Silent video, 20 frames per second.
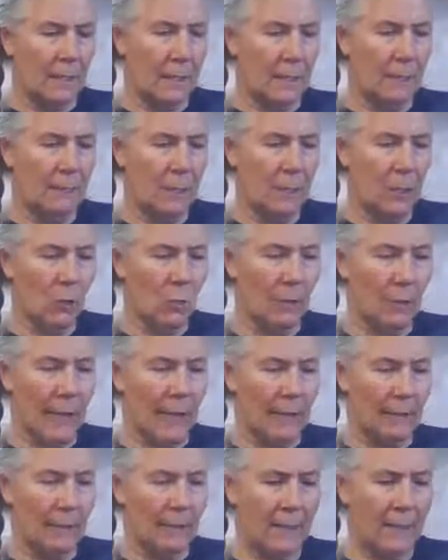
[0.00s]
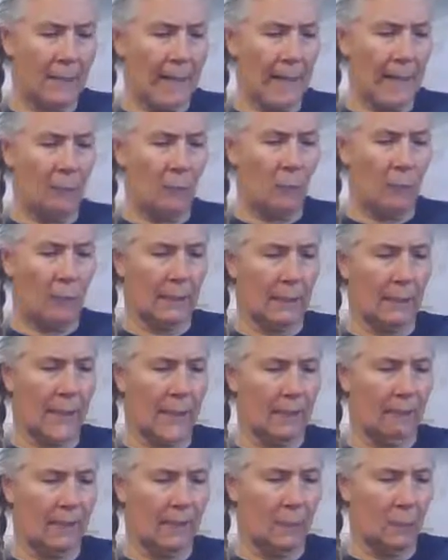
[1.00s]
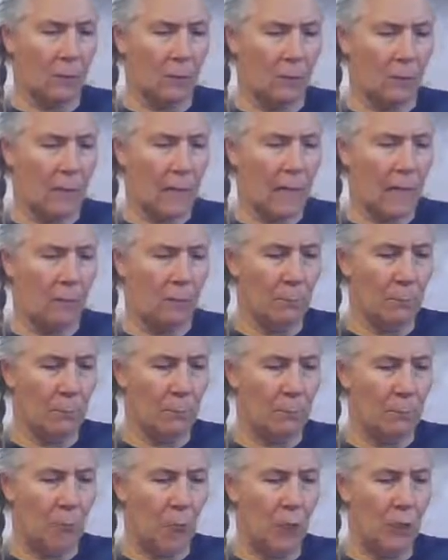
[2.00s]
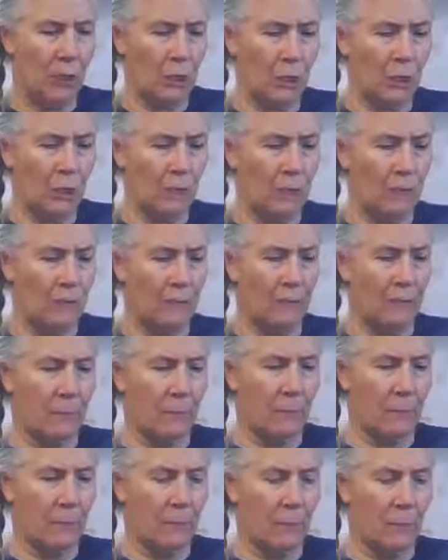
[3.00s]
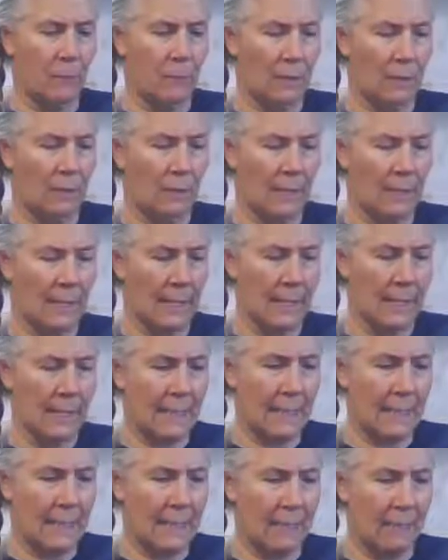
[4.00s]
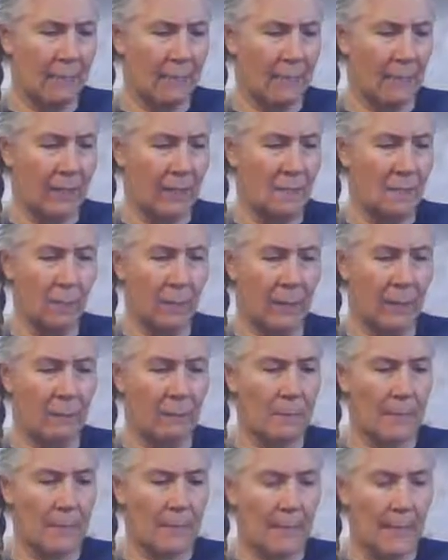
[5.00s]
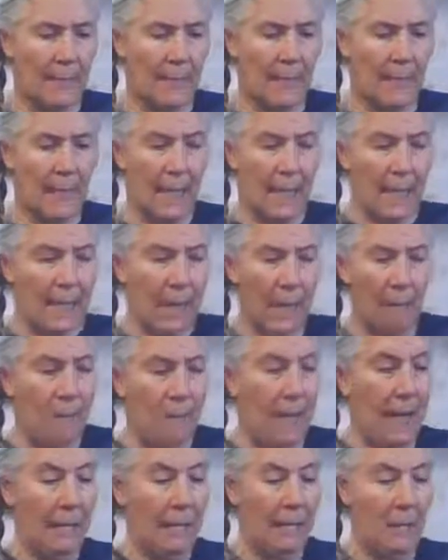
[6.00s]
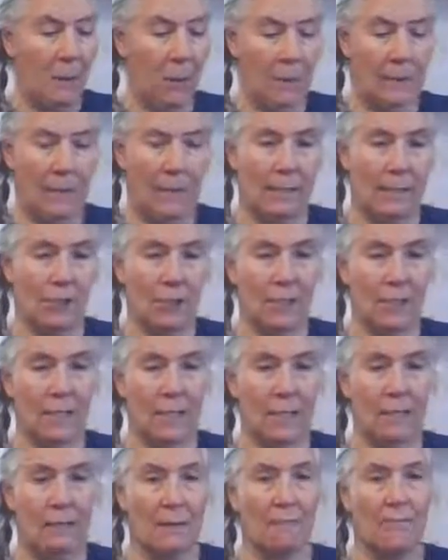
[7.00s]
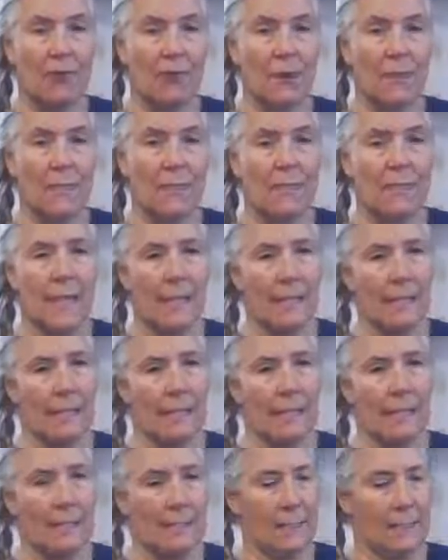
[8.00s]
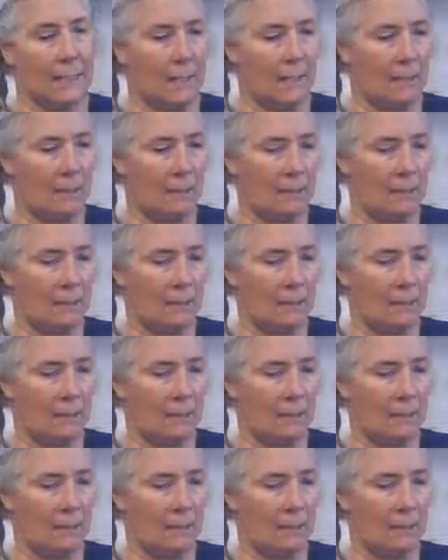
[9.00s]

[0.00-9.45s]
Let me go back to the amulet I found. I bought 2 of them in Israel in the 1970s, put them aside, and paid no attention to them for decades.